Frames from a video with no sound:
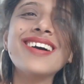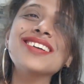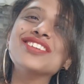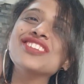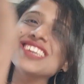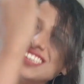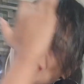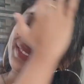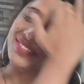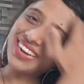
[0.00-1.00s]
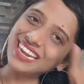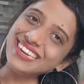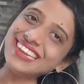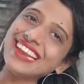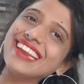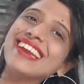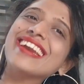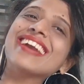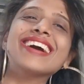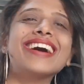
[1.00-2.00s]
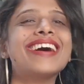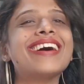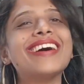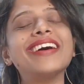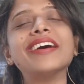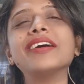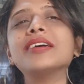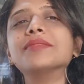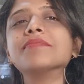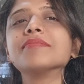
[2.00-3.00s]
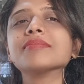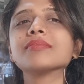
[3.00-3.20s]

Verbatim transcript: Today is Friday. I